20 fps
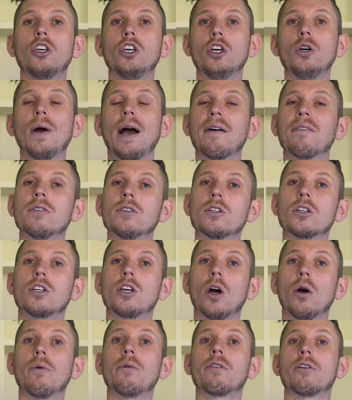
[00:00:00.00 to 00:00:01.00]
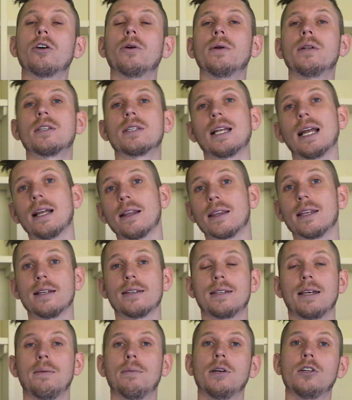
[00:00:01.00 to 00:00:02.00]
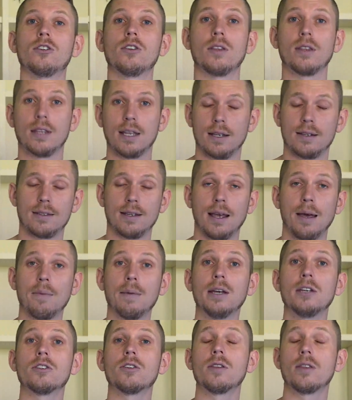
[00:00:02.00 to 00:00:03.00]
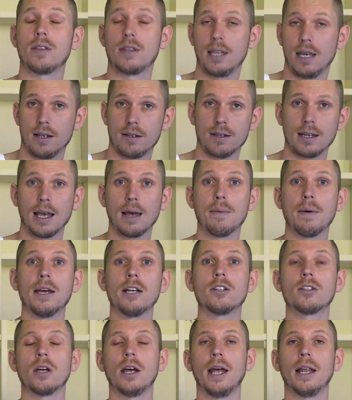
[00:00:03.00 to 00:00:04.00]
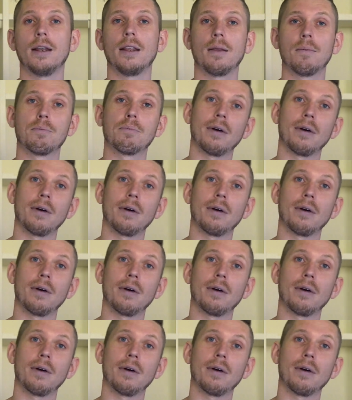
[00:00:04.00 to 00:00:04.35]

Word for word: you having to go through and select this image and this image and this image and